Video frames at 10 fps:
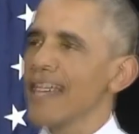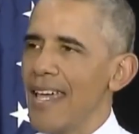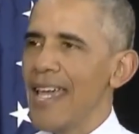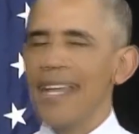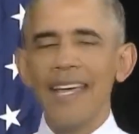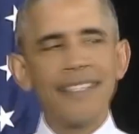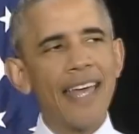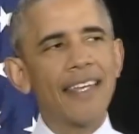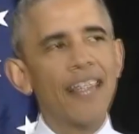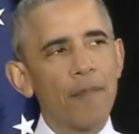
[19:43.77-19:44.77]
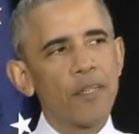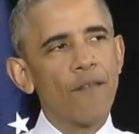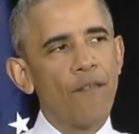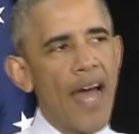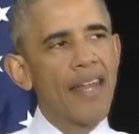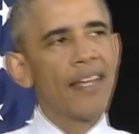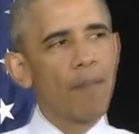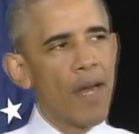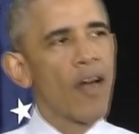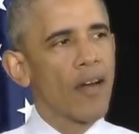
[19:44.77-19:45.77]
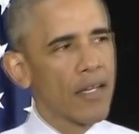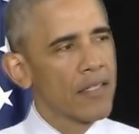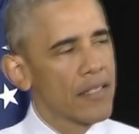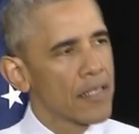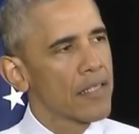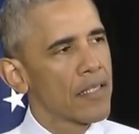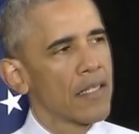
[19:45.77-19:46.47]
it has ended up dividing Americans